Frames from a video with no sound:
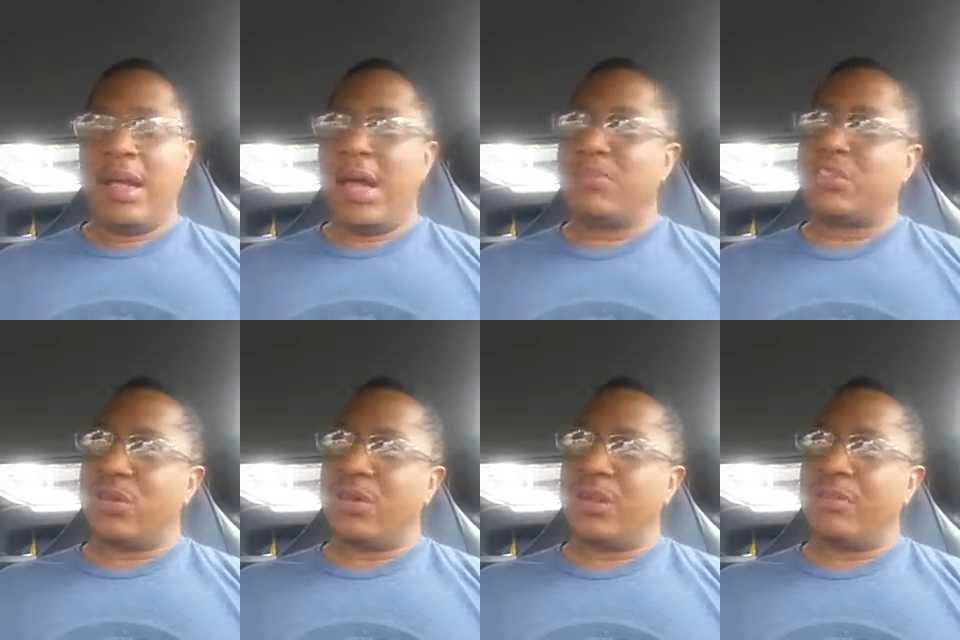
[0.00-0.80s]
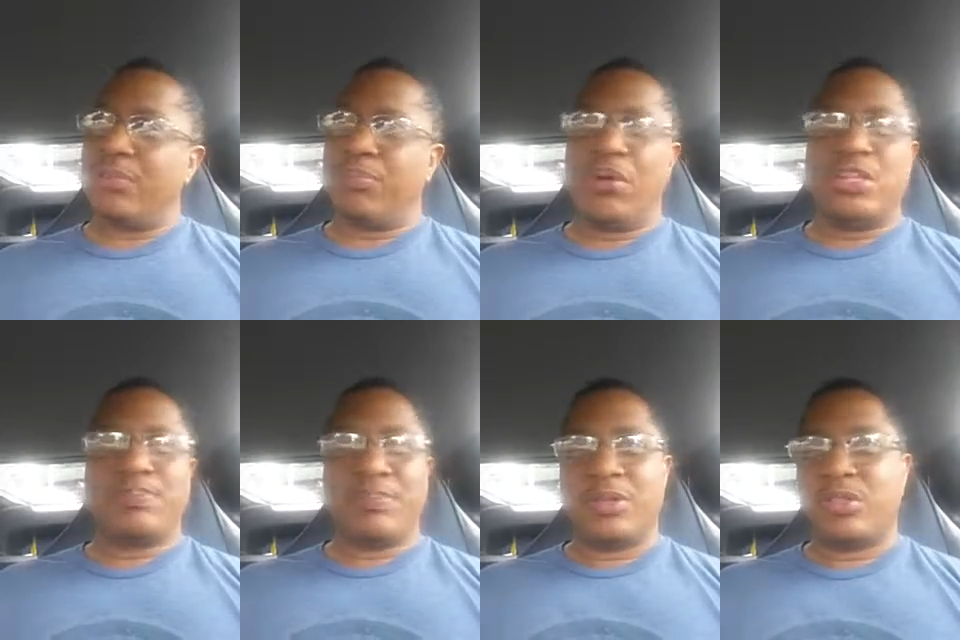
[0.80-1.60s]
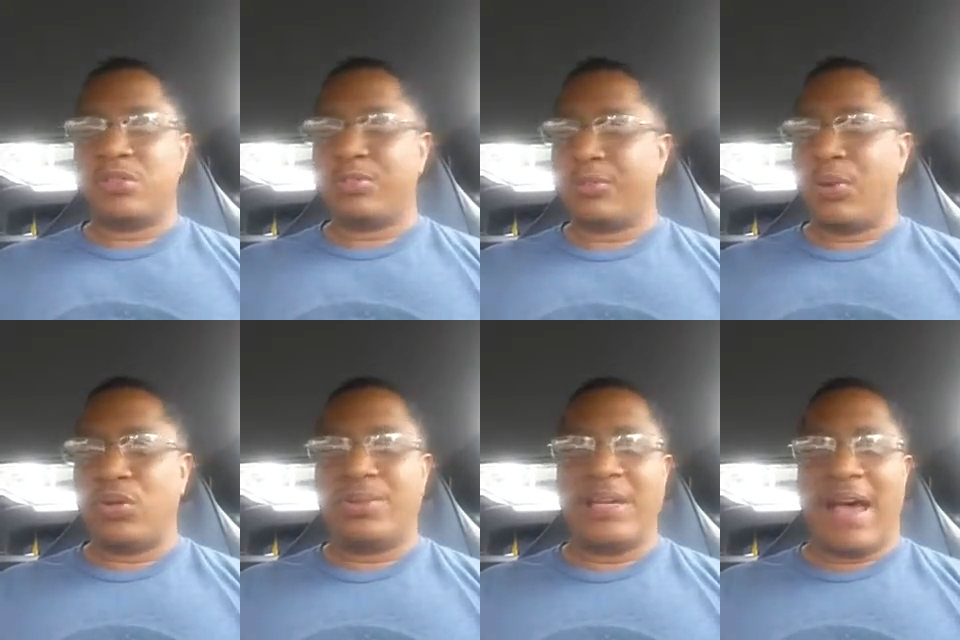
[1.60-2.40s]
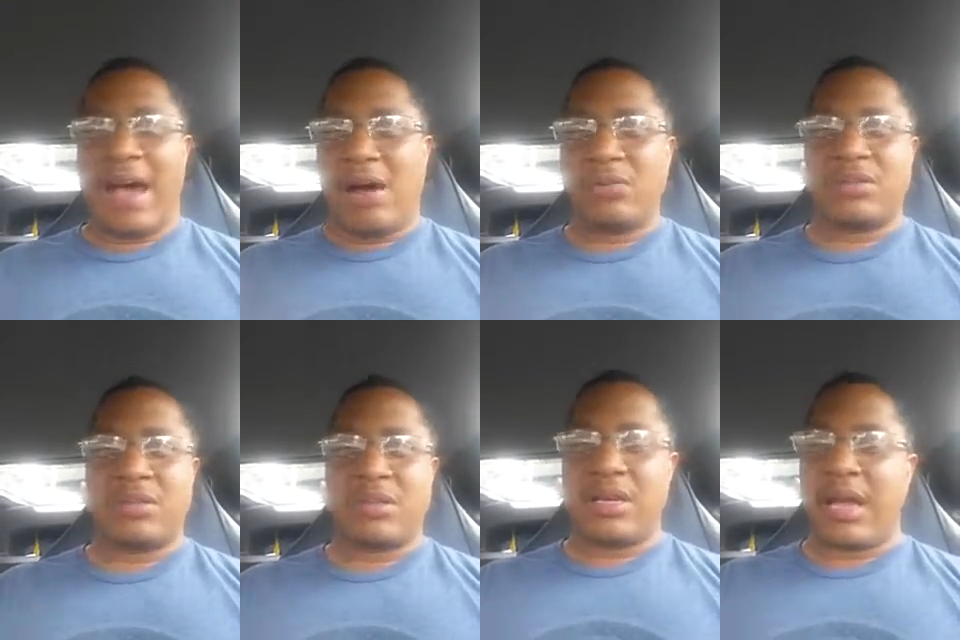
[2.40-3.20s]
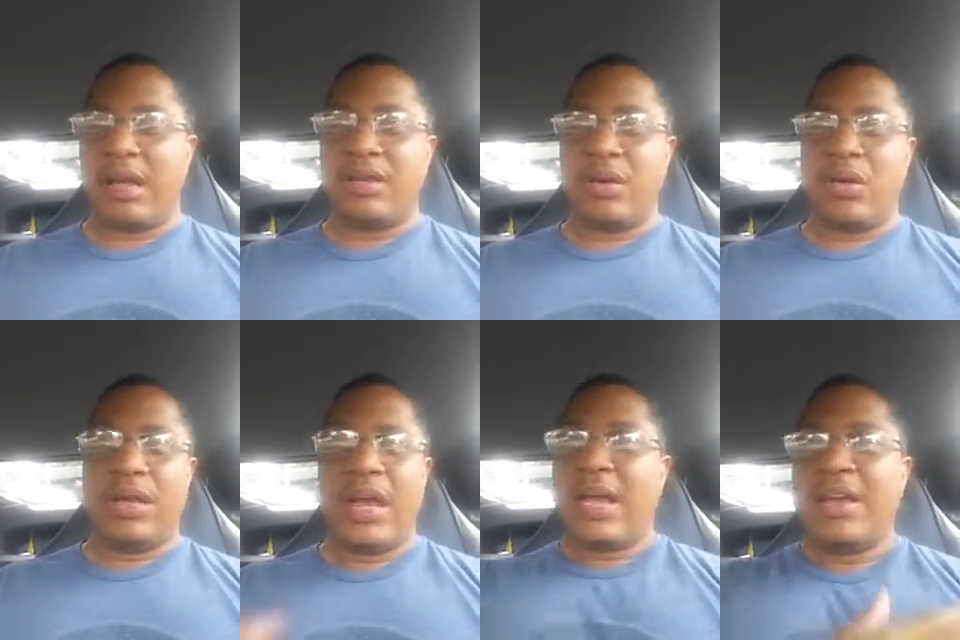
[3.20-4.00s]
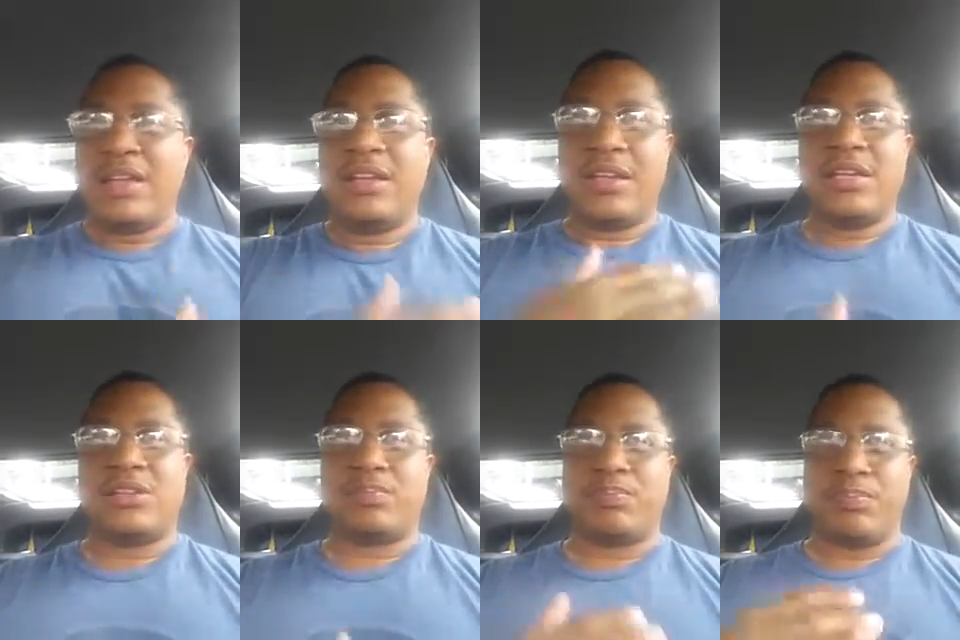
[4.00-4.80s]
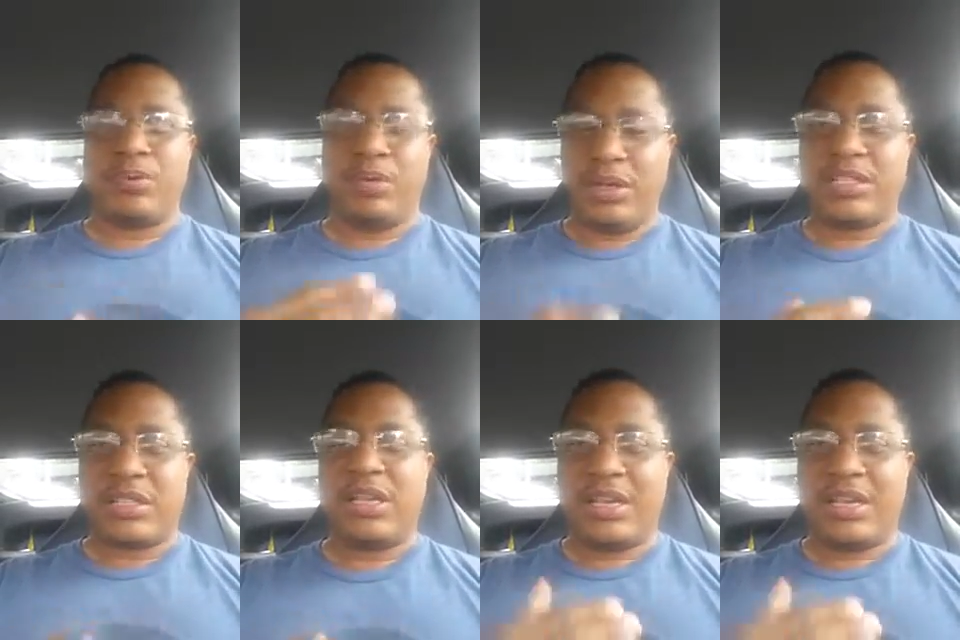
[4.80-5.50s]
I'm sorry. Bernie's supposed to be out, and I got nothing against, nothing